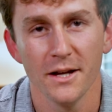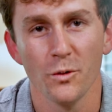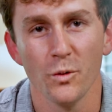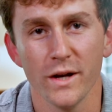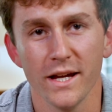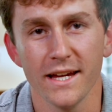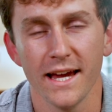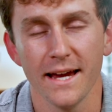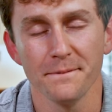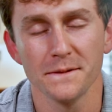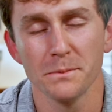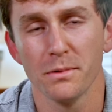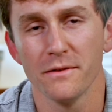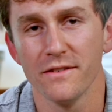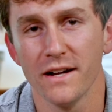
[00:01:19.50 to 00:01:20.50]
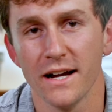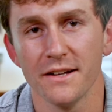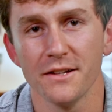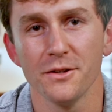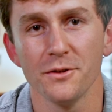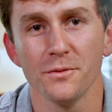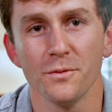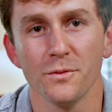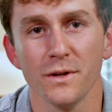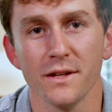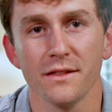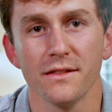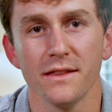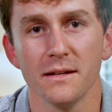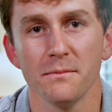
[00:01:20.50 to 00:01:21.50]
We aim to provide you
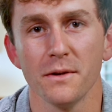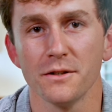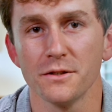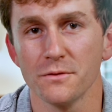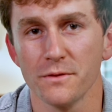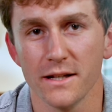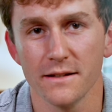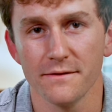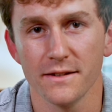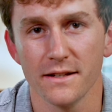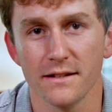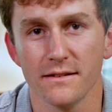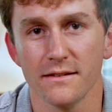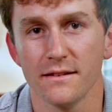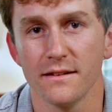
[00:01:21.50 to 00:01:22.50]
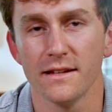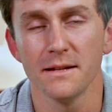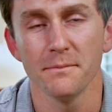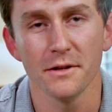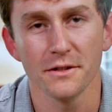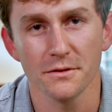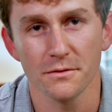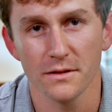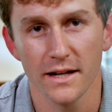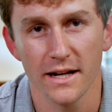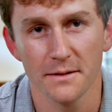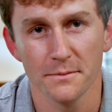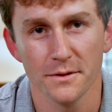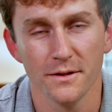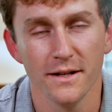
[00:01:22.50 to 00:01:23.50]
with the most relevant, the most
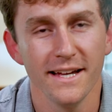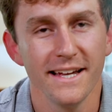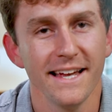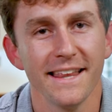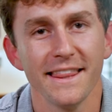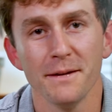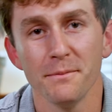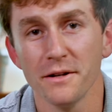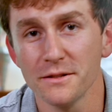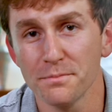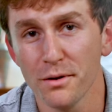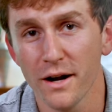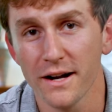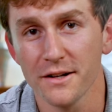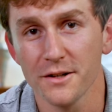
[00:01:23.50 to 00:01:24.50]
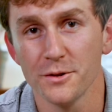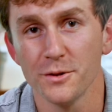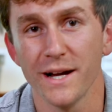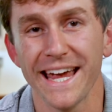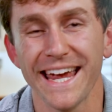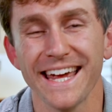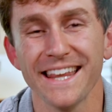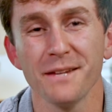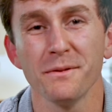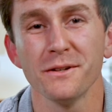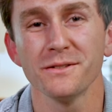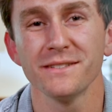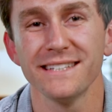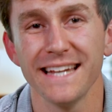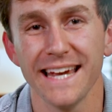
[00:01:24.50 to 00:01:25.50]
reliable, the most practical, and the
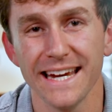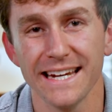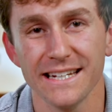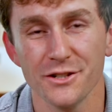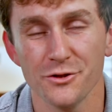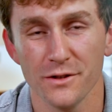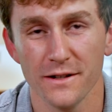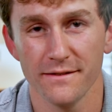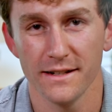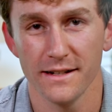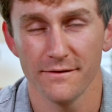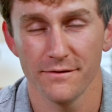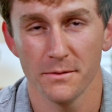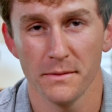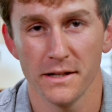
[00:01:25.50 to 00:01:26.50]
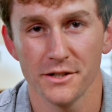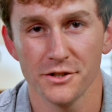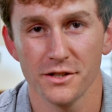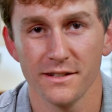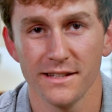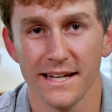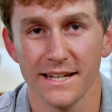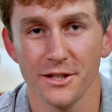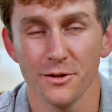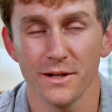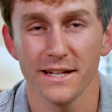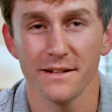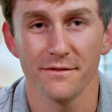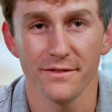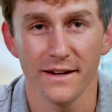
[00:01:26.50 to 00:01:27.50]
most data-driven information that you
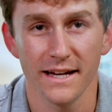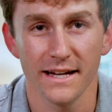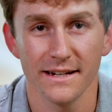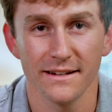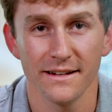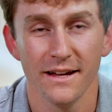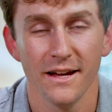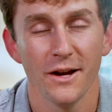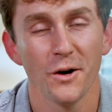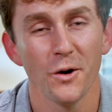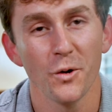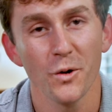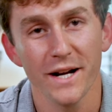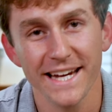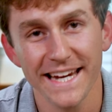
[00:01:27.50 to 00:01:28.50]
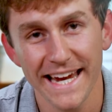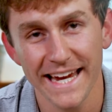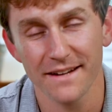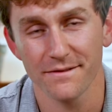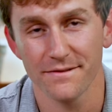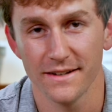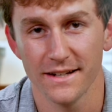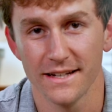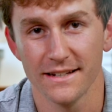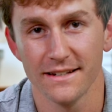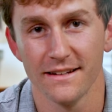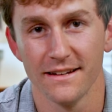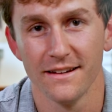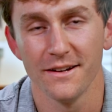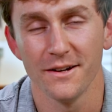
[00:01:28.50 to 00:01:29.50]
can find or can't
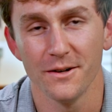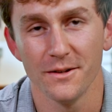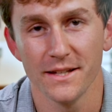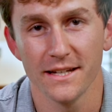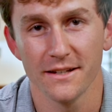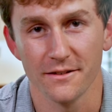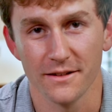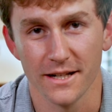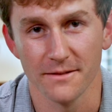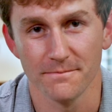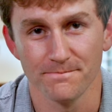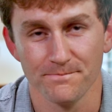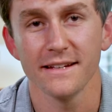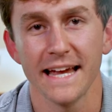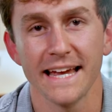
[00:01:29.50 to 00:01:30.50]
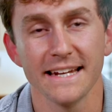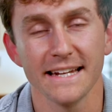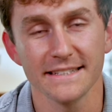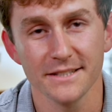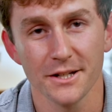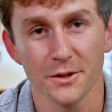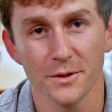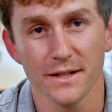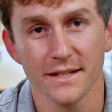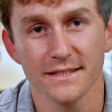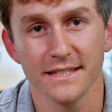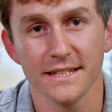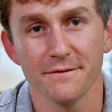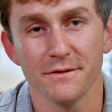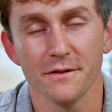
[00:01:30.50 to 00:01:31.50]
find on the internet. And as
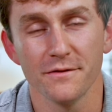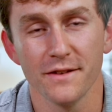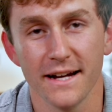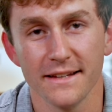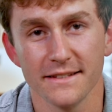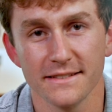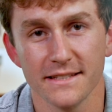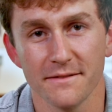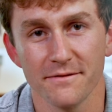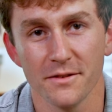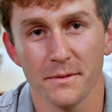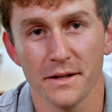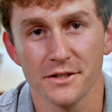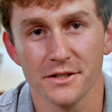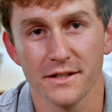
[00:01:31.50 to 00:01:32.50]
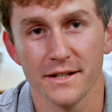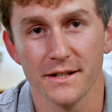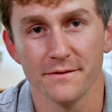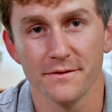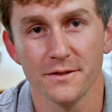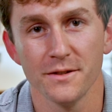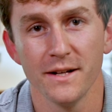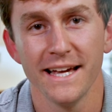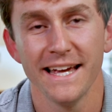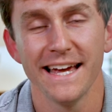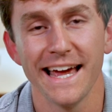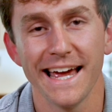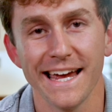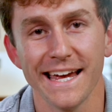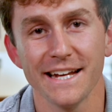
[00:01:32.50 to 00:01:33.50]
always, if you find this information helpful
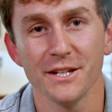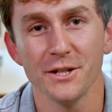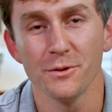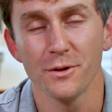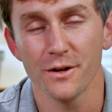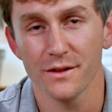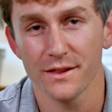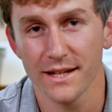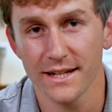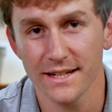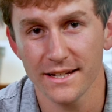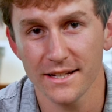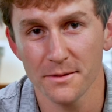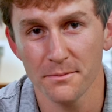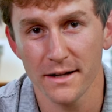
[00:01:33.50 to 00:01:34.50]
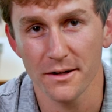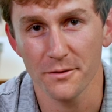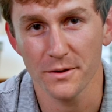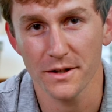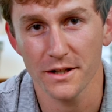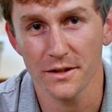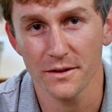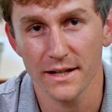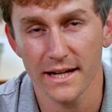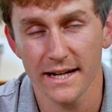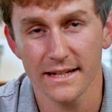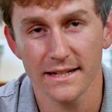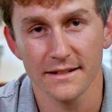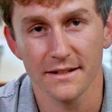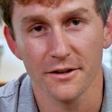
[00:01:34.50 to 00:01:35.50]
and you are thinking about
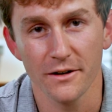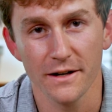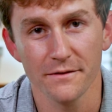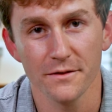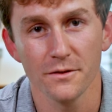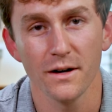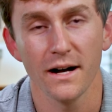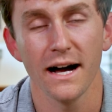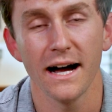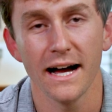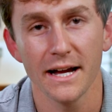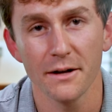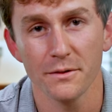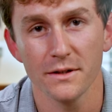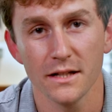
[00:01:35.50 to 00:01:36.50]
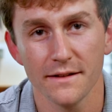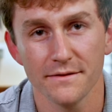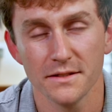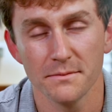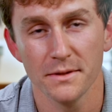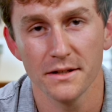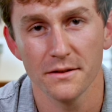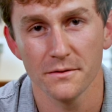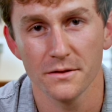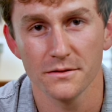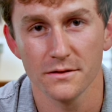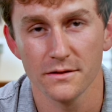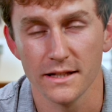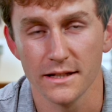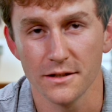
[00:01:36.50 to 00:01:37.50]
relocating to Greenville, I would love to be the
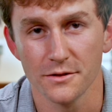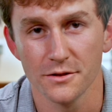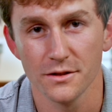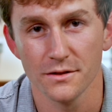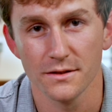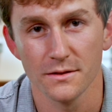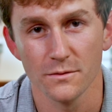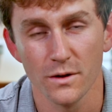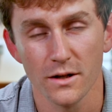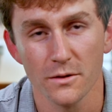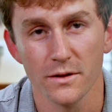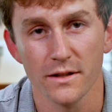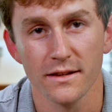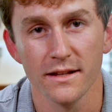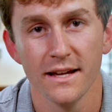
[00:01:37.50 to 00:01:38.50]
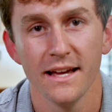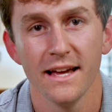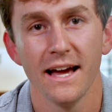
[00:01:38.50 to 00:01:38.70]
realtor that you choose to work with.